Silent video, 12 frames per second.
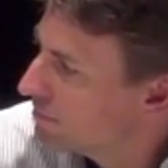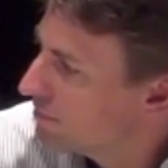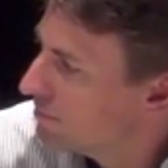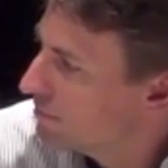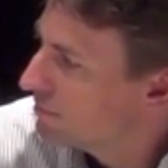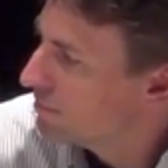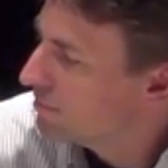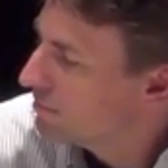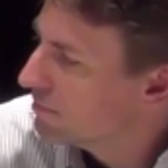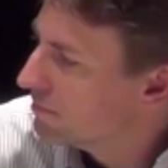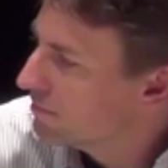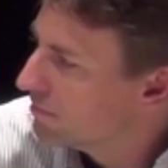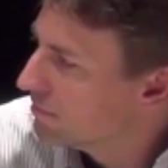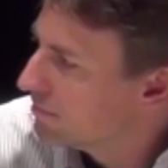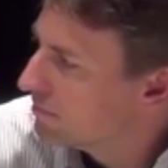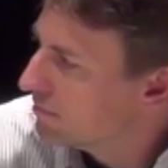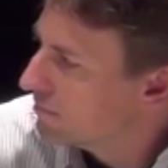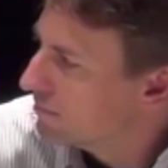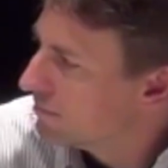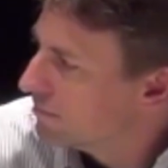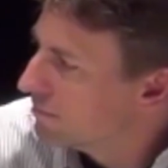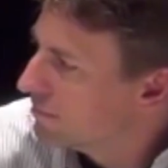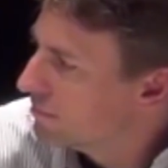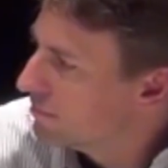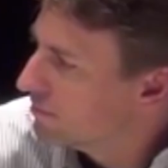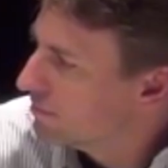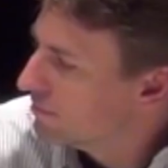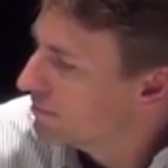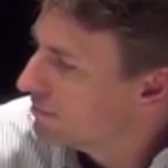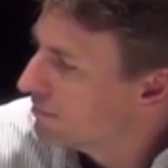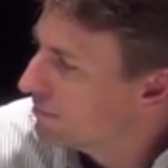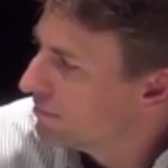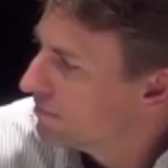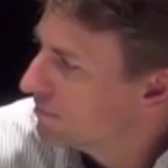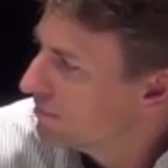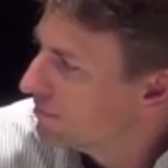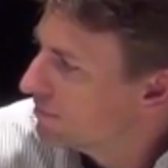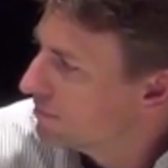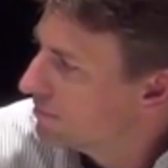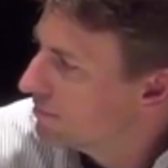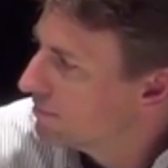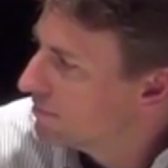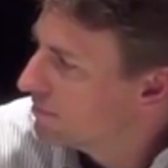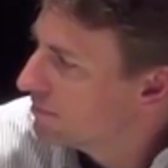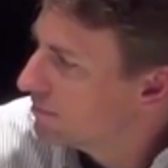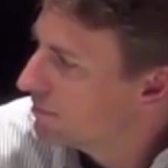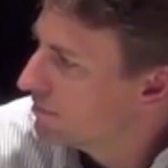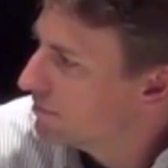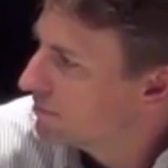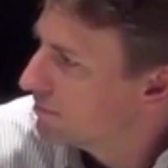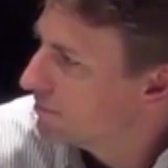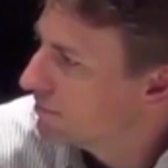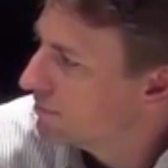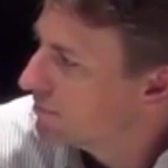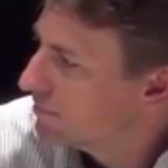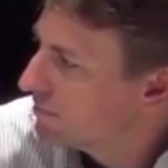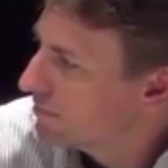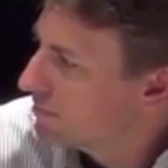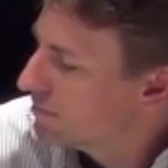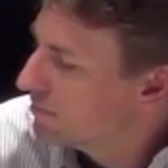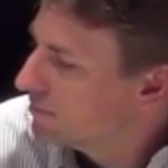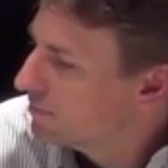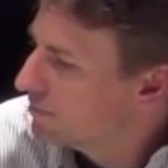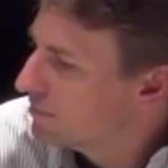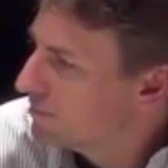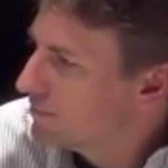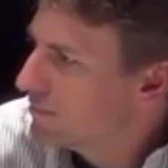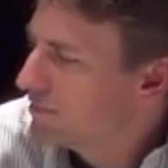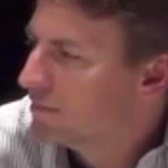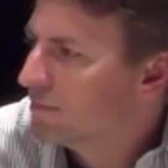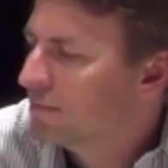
The person shown says nothing.